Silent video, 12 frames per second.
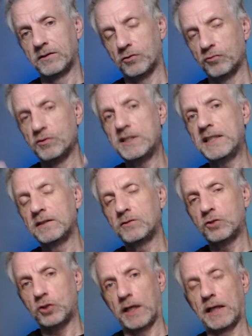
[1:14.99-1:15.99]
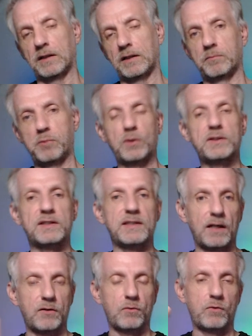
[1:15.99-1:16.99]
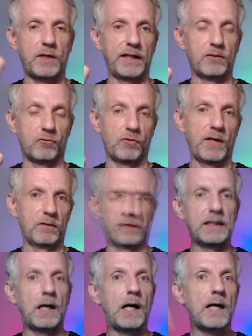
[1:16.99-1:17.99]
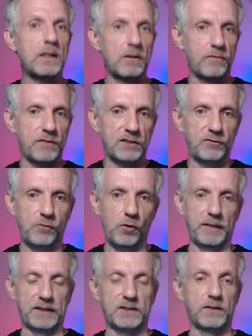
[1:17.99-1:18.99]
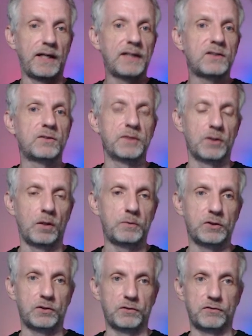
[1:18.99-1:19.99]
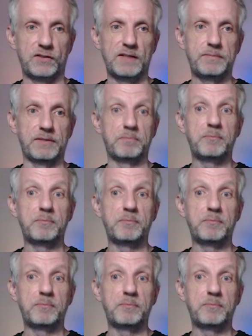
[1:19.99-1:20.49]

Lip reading: green channel points the other way round in either of these formats. So there has to be an option to flip it.